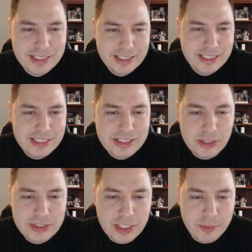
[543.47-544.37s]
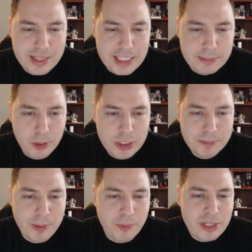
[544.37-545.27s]
still deal with this push,
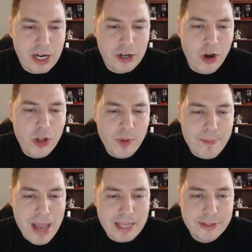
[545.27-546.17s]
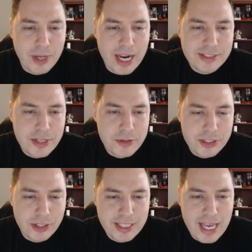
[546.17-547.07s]
but we are all the way back to our Executioner
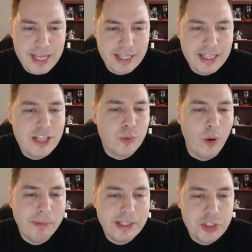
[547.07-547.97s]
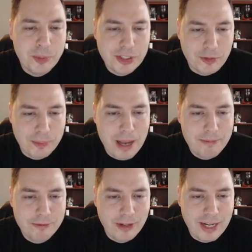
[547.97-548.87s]
again, and this won't be too much of a problem
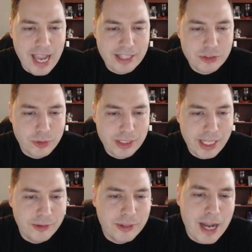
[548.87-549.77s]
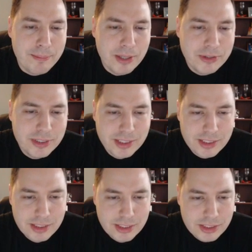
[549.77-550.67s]
for an X-Tornado combo.
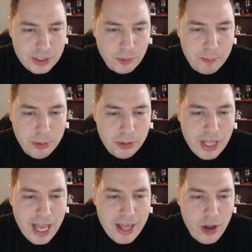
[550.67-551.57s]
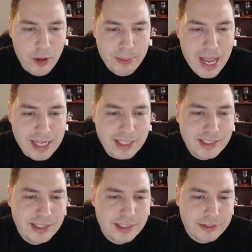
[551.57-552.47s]
So we'll pull that all back.
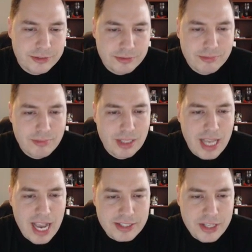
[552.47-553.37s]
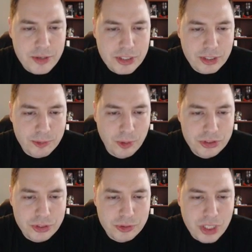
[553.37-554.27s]
Executioner will
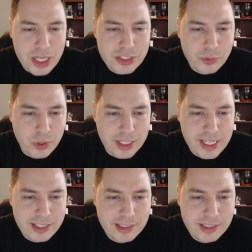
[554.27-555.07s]
do tons of work here.